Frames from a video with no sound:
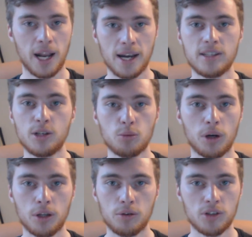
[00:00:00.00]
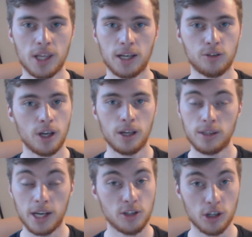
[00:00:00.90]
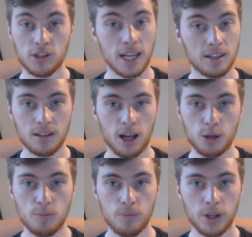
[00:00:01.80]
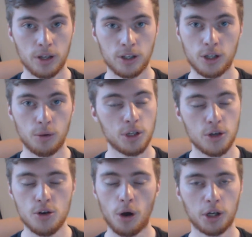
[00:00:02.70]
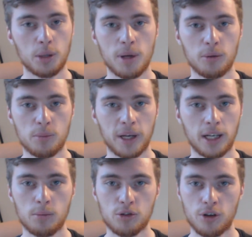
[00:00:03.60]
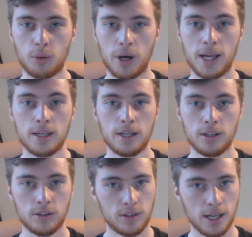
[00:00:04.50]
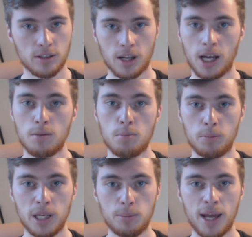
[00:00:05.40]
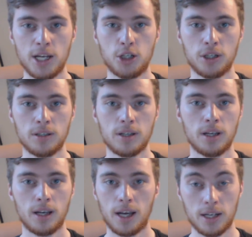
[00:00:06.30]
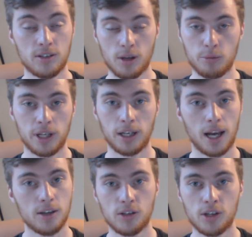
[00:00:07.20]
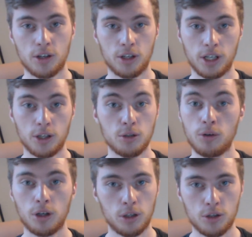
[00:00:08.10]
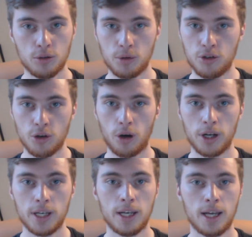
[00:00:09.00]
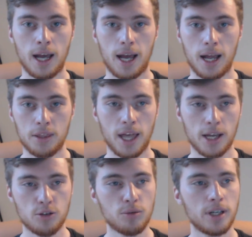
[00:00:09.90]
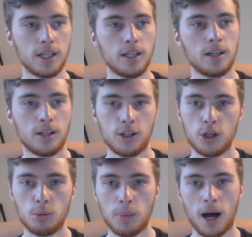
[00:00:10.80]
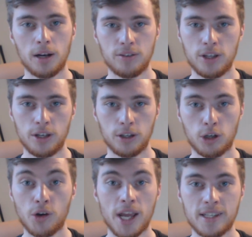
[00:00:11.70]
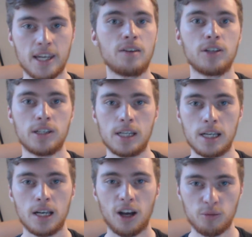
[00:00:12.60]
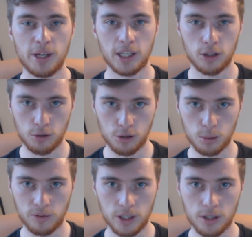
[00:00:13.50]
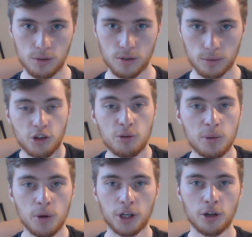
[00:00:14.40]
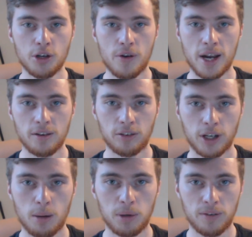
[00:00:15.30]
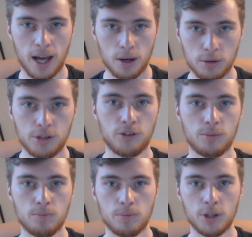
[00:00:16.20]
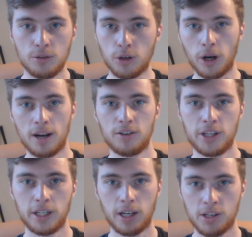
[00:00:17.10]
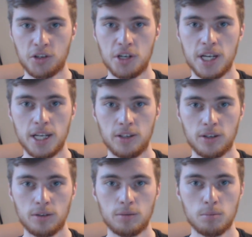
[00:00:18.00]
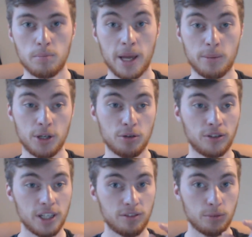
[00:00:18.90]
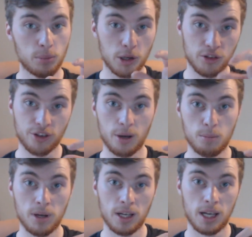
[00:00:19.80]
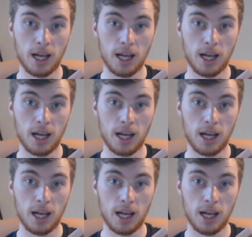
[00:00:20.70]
But editing is one of those things that it just takes time. You know, you're not going to be able to pick it up straight away. It takes time, be patient, and it's something, as I said earlier, you've got to learn to enjoy, and that is really, you know, part of the creativity of making YouTube videos. So you've been working on your edit for a couple of hours, you've got everything nice and neat, maybe you've even put some